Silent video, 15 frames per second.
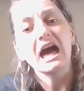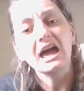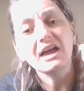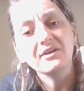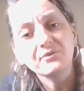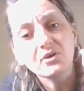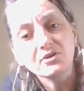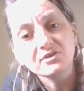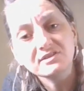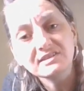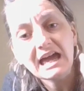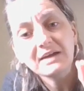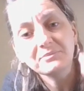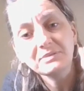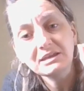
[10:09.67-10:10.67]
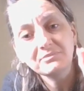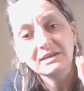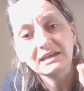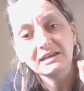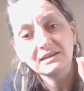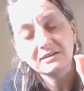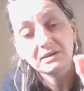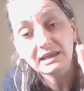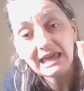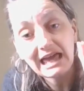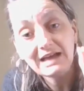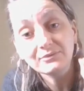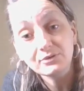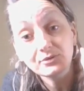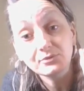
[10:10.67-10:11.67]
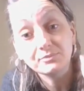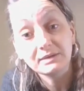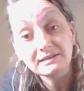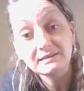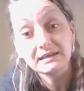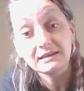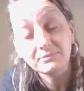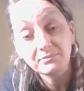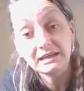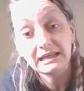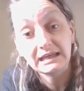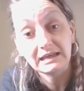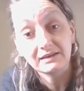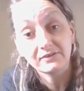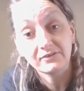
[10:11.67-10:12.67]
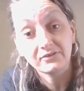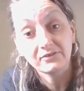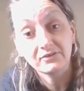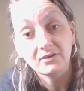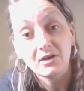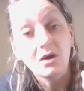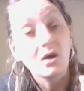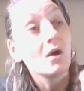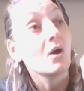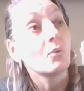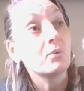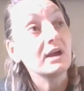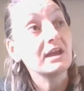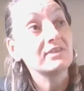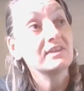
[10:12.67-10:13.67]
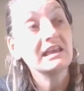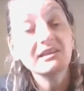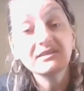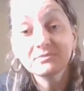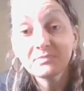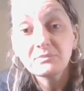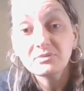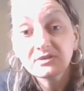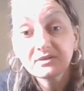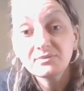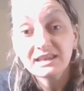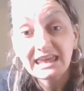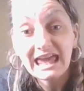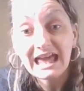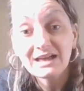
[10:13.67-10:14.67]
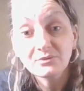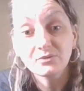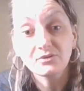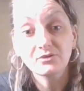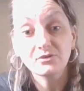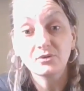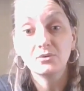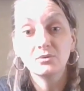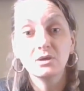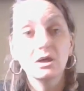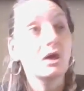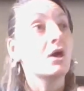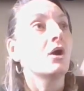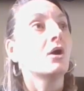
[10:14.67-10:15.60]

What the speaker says: I have got damning council meeting minutes where these members of the council,